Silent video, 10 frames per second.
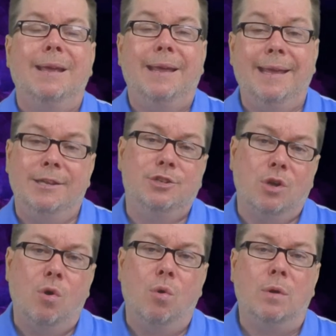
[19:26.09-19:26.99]
in his
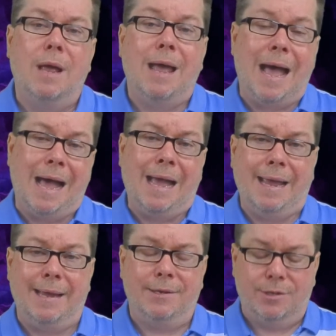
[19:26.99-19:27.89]
own
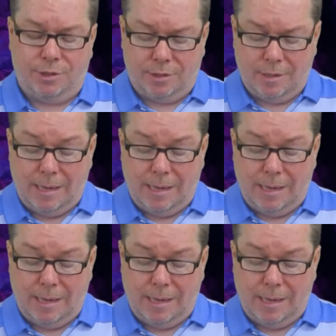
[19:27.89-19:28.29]
eyes.